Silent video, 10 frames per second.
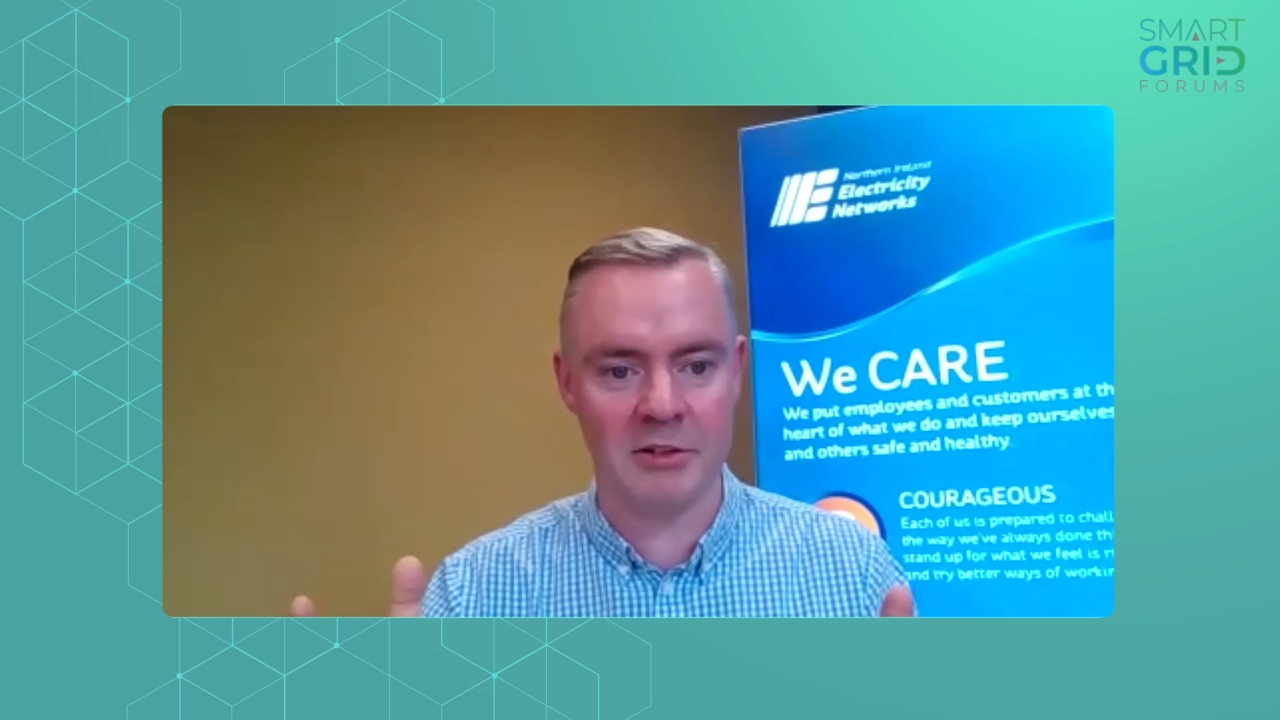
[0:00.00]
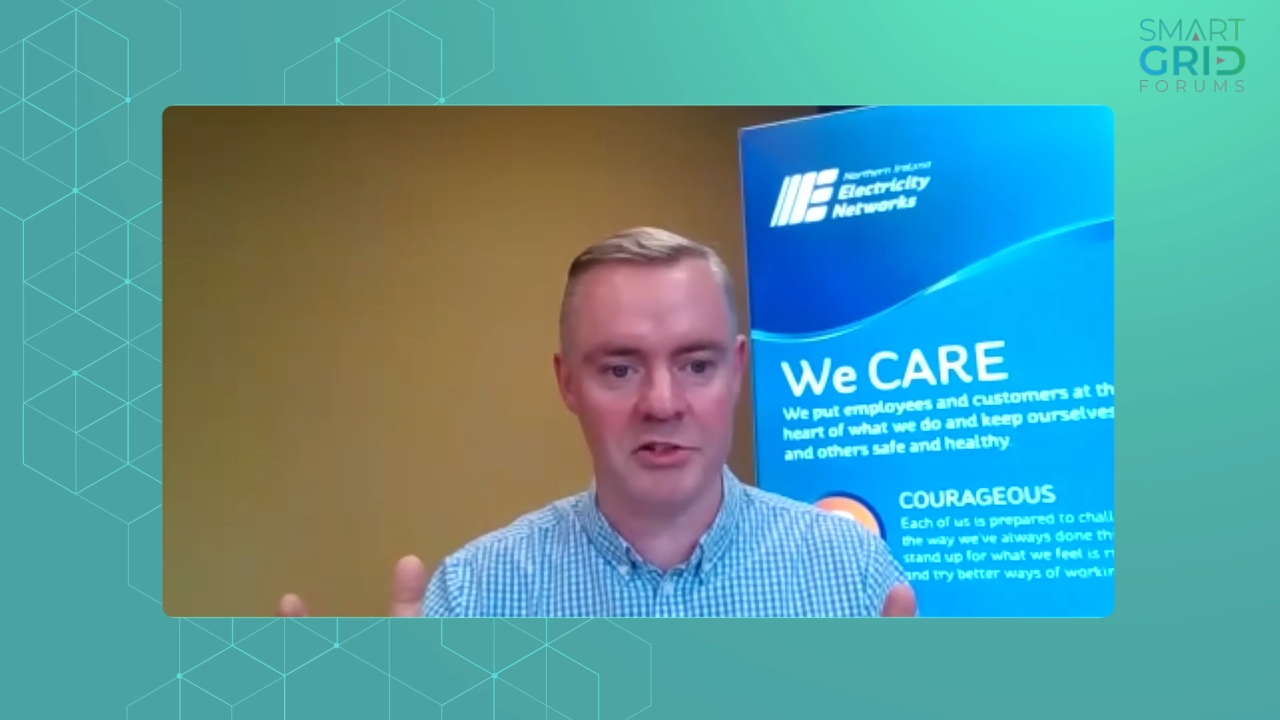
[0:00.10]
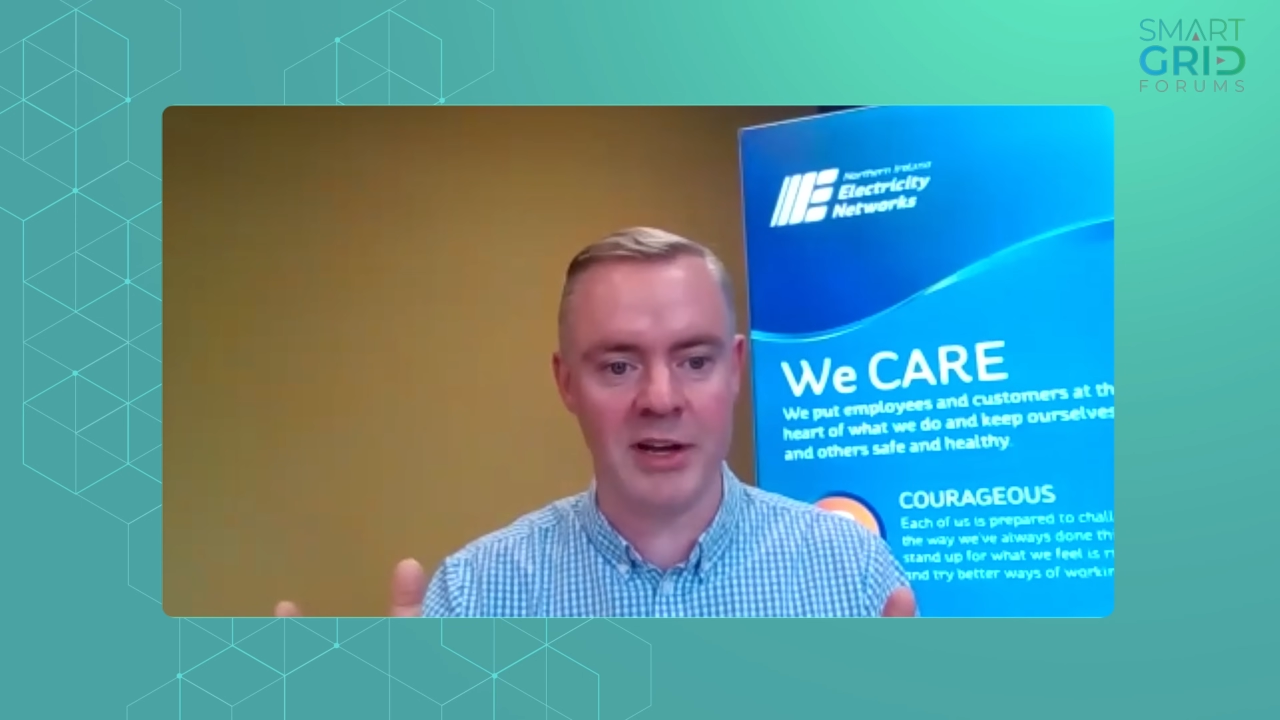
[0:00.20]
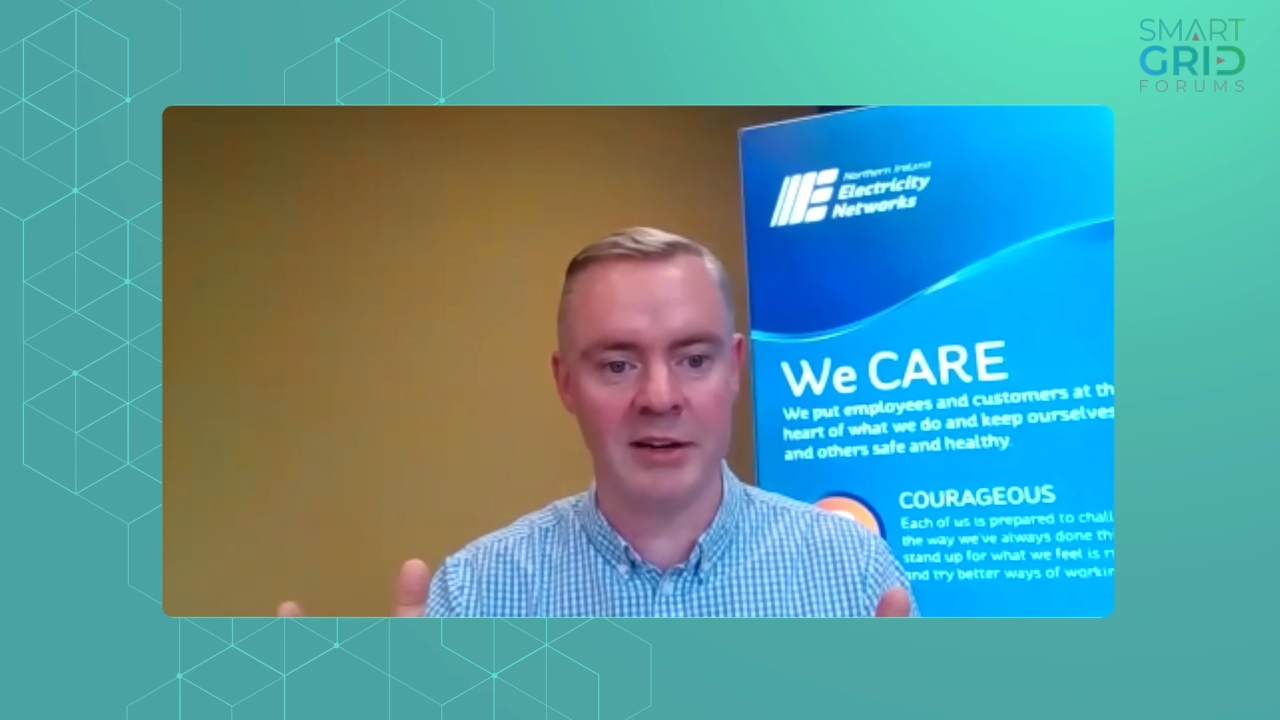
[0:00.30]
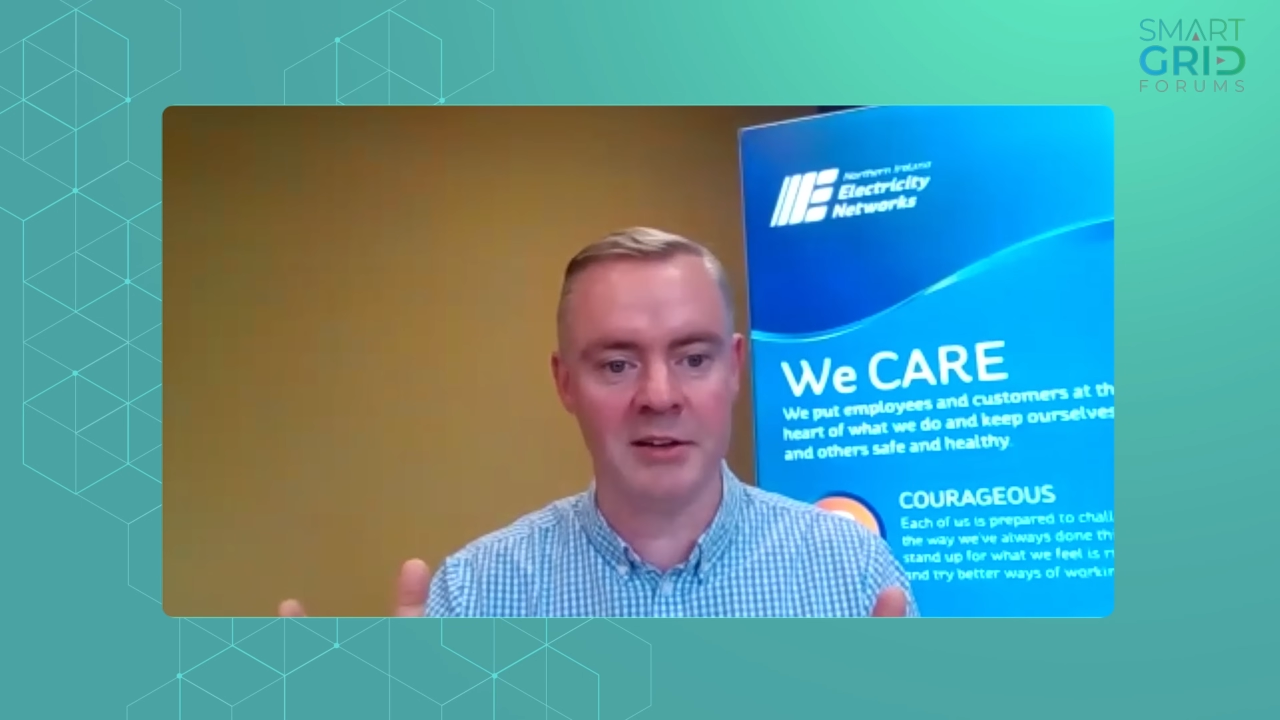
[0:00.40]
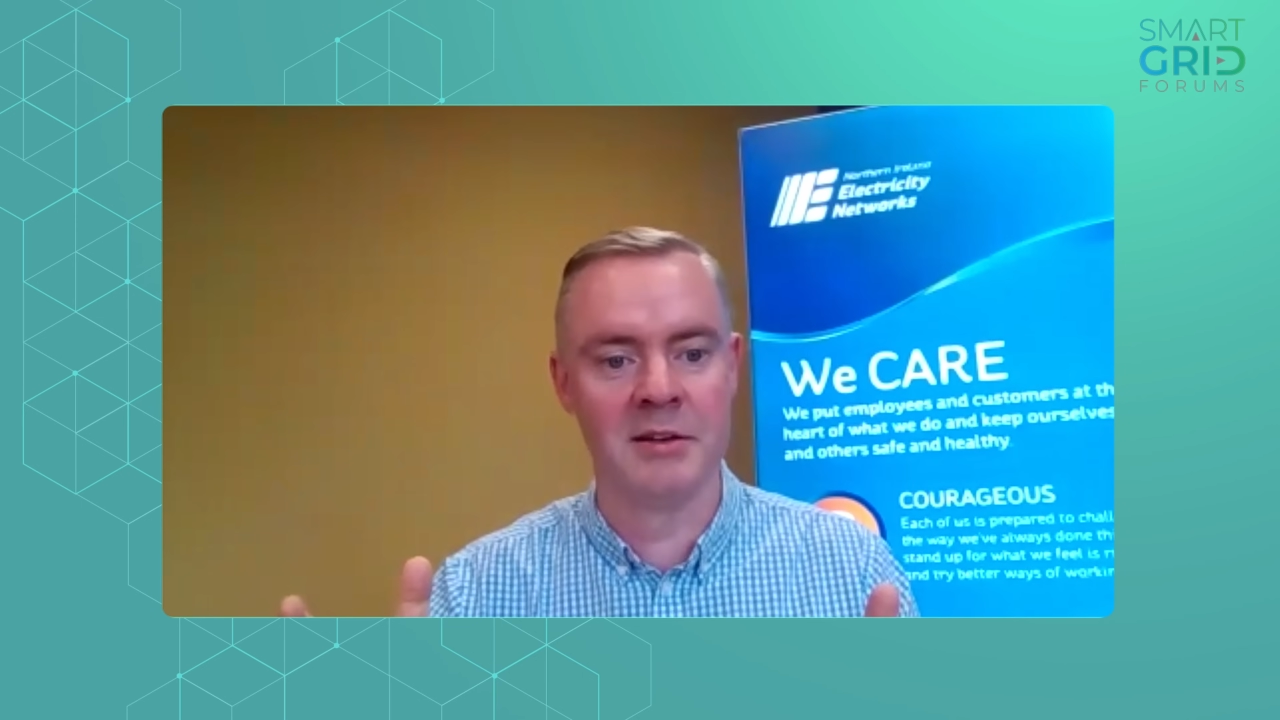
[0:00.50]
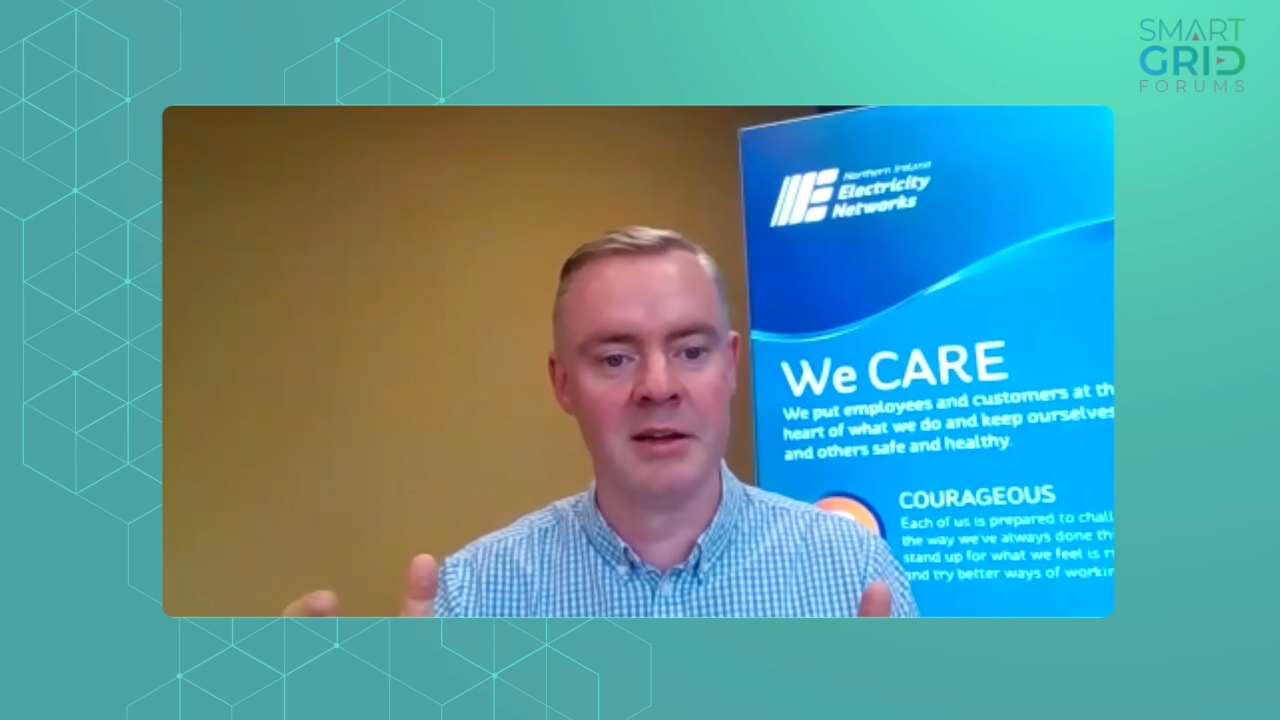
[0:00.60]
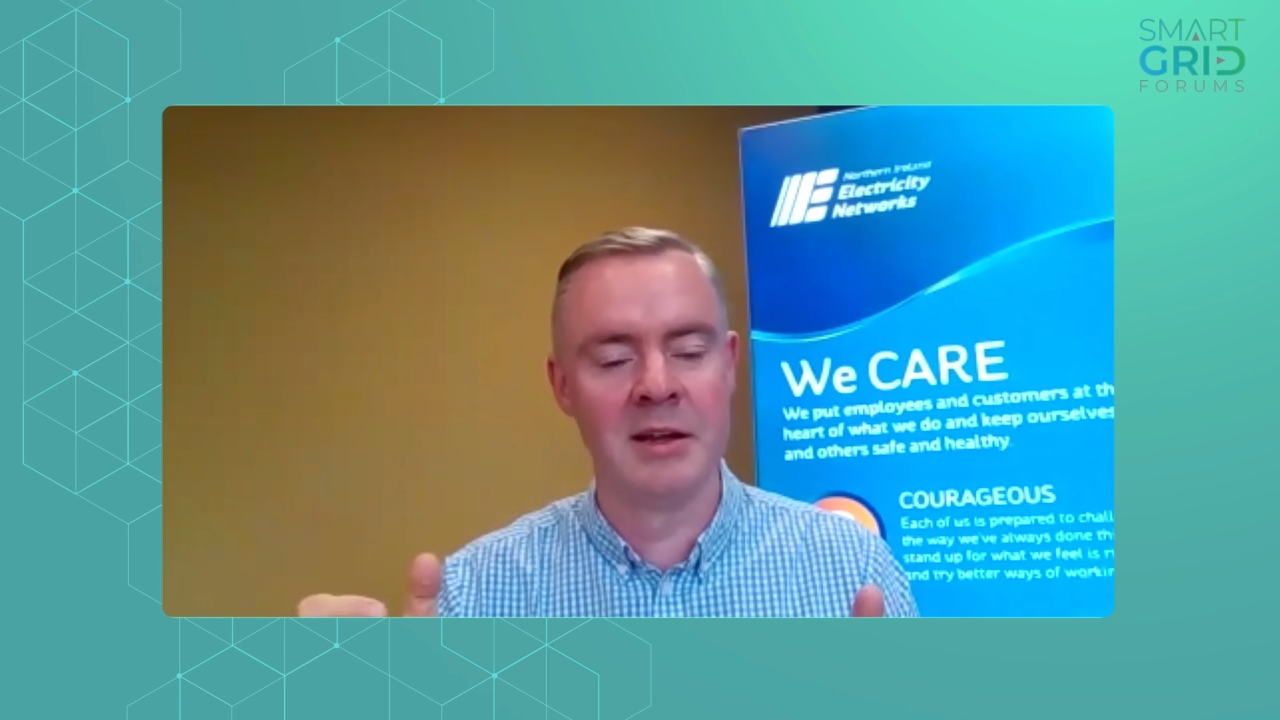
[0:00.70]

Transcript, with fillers: training,